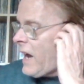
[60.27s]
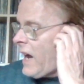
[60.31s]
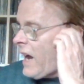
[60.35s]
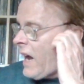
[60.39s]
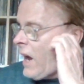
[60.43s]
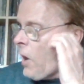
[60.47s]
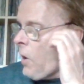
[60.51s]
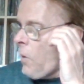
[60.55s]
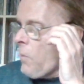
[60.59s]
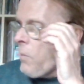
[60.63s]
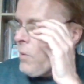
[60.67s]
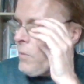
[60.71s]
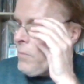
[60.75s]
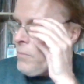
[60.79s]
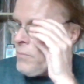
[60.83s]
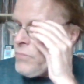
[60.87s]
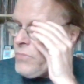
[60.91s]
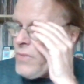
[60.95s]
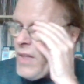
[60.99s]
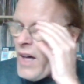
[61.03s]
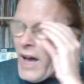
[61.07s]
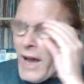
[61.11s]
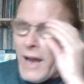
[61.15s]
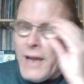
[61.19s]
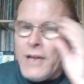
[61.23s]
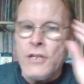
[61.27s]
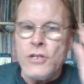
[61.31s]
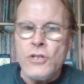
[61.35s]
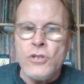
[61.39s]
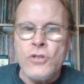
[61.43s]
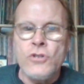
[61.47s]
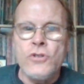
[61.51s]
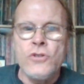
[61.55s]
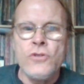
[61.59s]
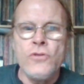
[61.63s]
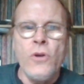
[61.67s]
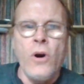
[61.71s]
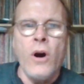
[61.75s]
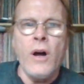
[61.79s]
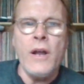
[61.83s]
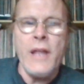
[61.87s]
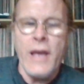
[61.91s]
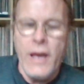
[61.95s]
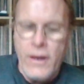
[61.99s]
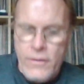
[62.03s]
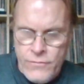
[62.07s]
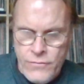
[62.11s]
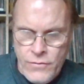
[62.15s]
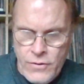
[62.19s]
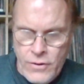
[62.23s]
album I do not
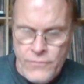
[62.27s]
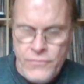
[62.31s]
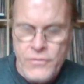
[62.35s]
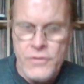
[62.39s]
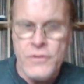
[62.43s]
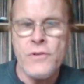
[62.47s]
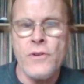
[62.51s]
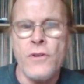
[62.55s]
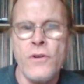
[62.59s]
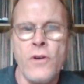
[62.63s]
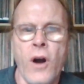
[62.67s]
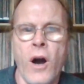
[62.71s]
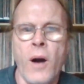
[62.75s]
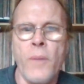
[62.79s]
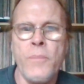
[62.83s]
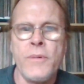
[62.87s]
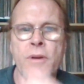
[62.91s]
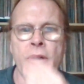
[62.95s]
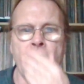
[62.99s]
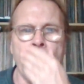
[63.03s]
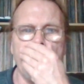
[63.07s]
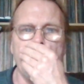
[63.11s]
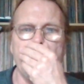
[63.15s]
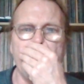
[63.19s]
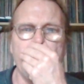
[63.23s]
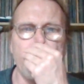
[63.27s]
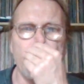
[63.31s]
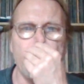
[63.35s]
have a physical copy of.